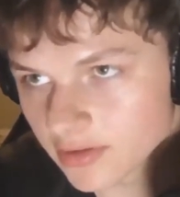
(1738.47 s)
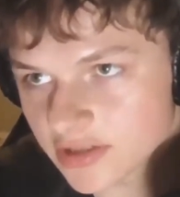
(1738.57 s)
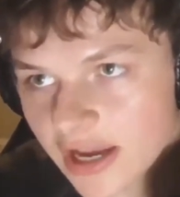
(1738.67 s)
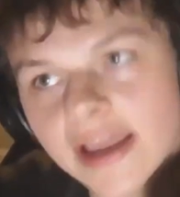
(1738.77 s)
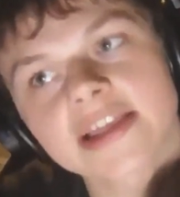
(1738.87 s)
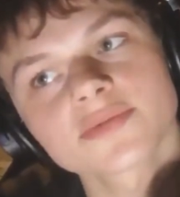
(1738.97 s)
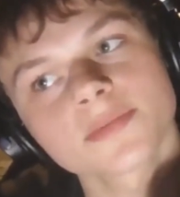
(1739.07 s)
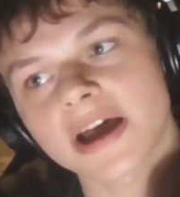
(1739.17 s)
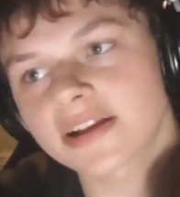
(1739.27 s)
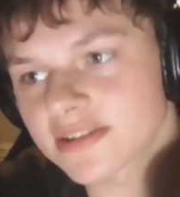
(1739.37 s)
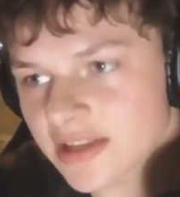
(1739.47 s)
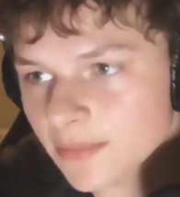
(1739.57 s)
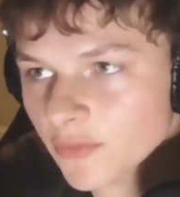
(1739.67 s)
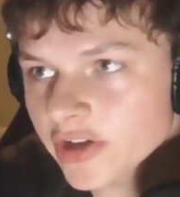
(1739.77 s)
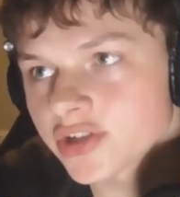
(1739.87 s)
So I guess we're back to the
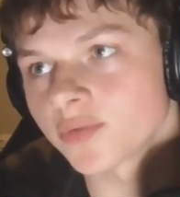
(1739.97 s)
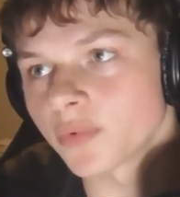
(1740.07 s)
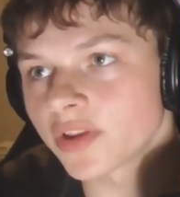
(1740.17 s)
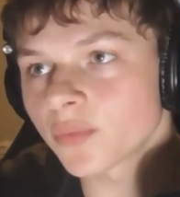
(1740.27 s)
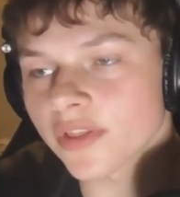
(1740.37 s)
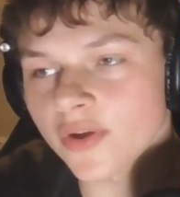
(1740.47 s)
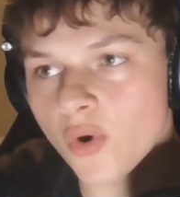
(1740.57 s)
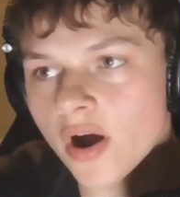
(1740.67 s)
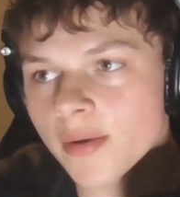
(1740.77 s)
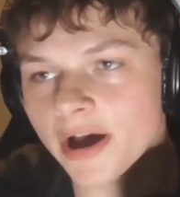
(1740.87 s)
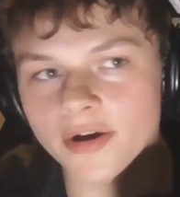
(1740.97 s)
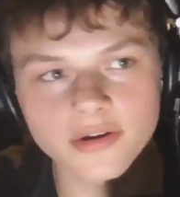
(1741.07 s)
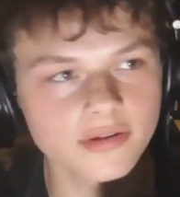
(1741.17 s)
same question. What are they wrong about?